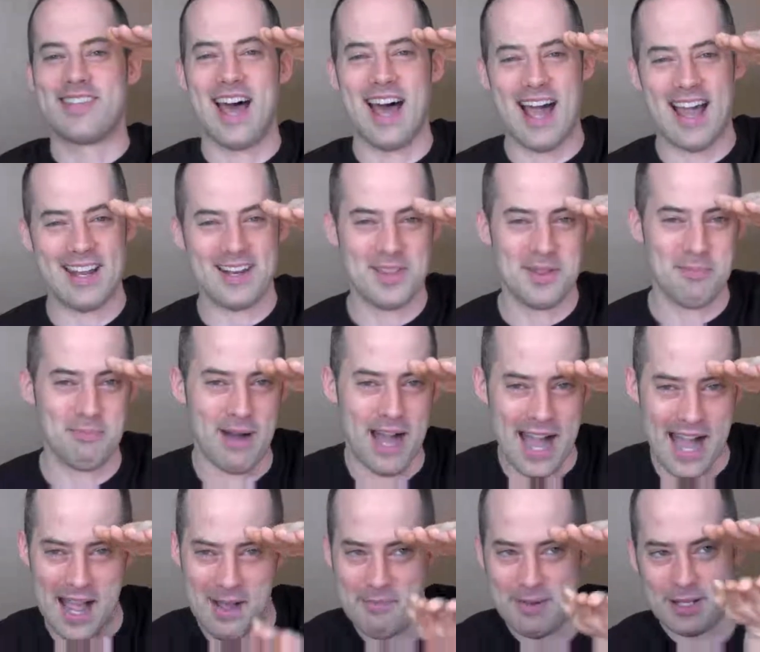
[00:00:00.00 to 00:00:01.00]
side of the
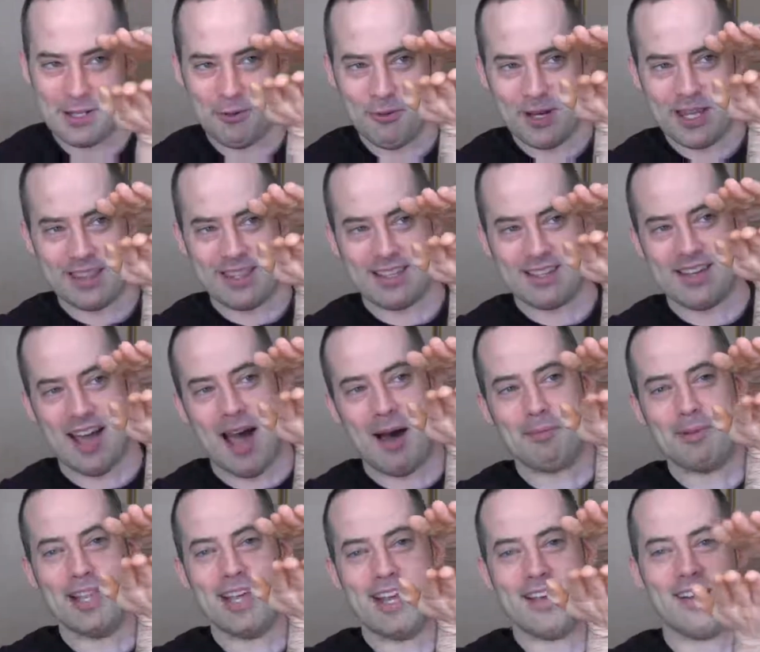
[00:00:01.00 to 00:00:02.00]
pie between the
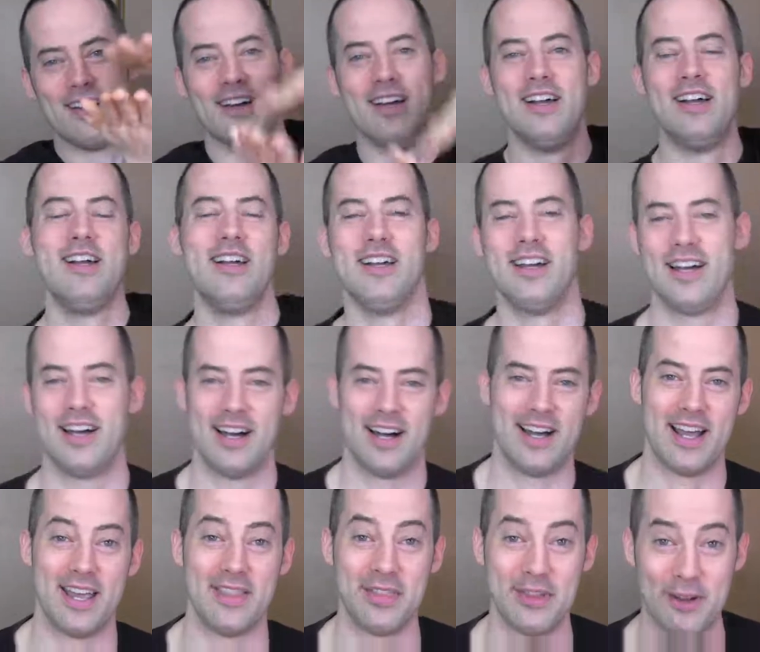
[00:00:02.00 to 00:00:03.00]
top layer
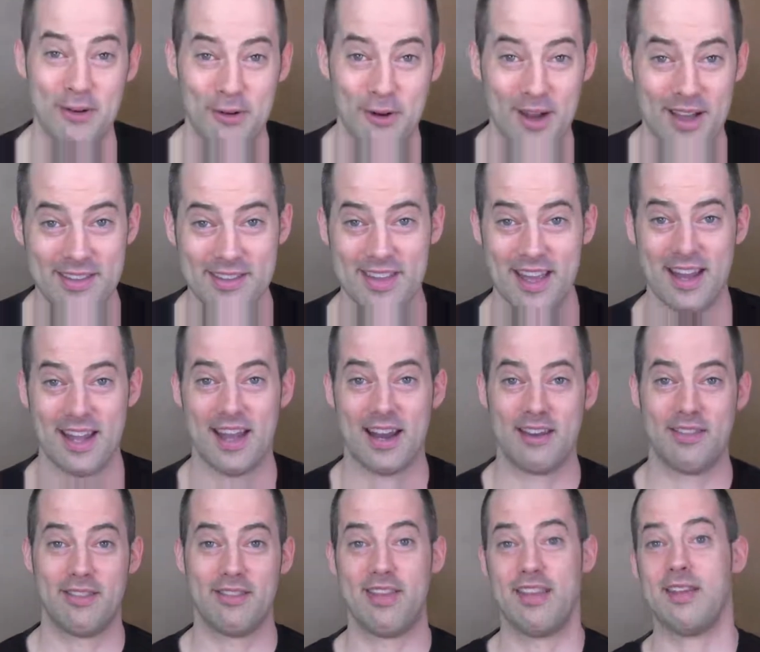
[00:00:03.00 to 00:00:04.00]
uh, and the crust, that
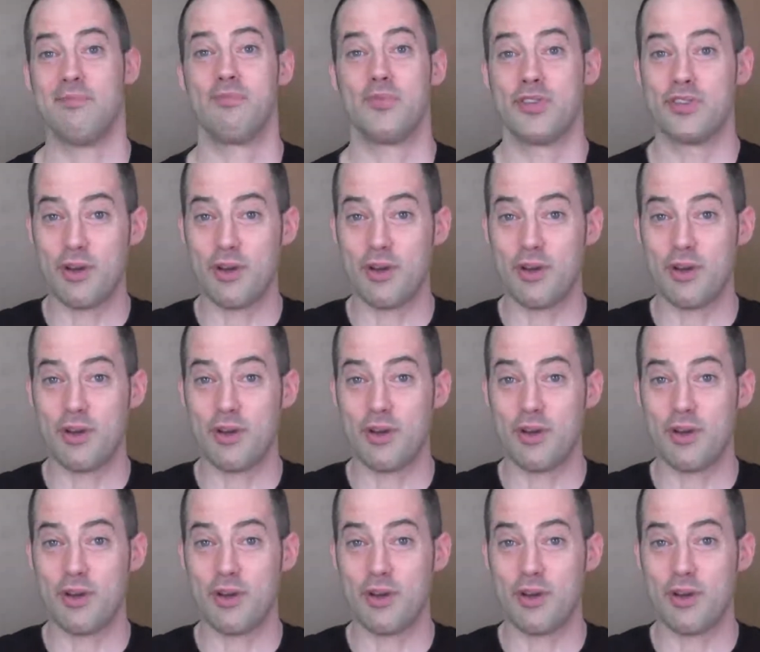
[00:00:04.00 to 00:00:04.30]
kind of thing.